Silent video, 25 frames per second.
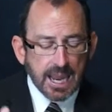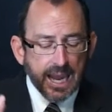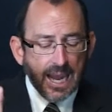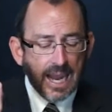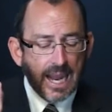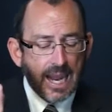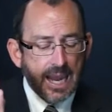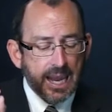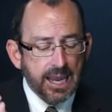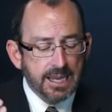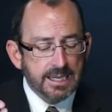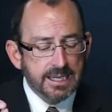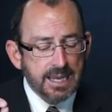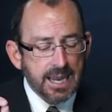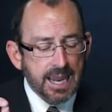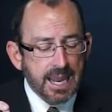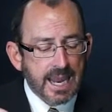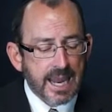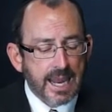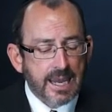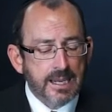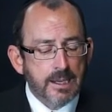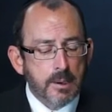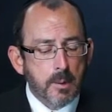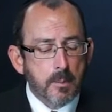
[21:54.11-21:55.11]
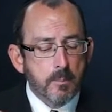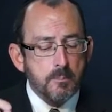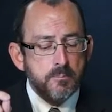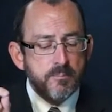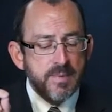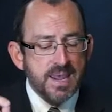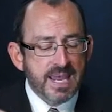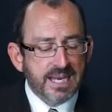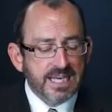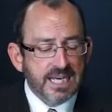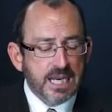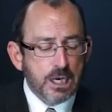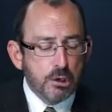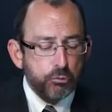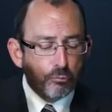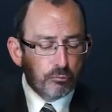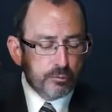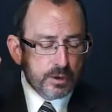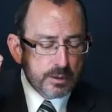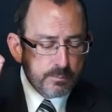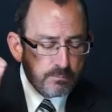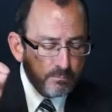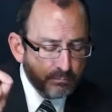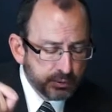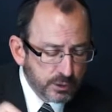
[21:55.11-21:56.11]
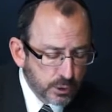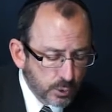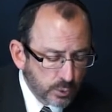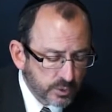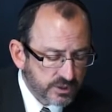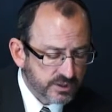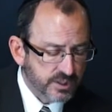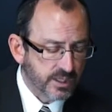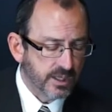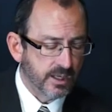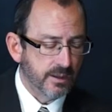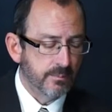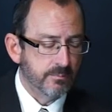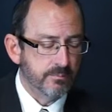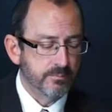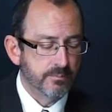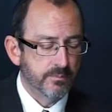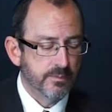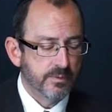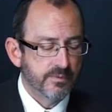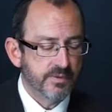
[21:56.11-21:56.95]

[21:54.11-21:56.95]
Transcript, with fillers: and, and many rebuked him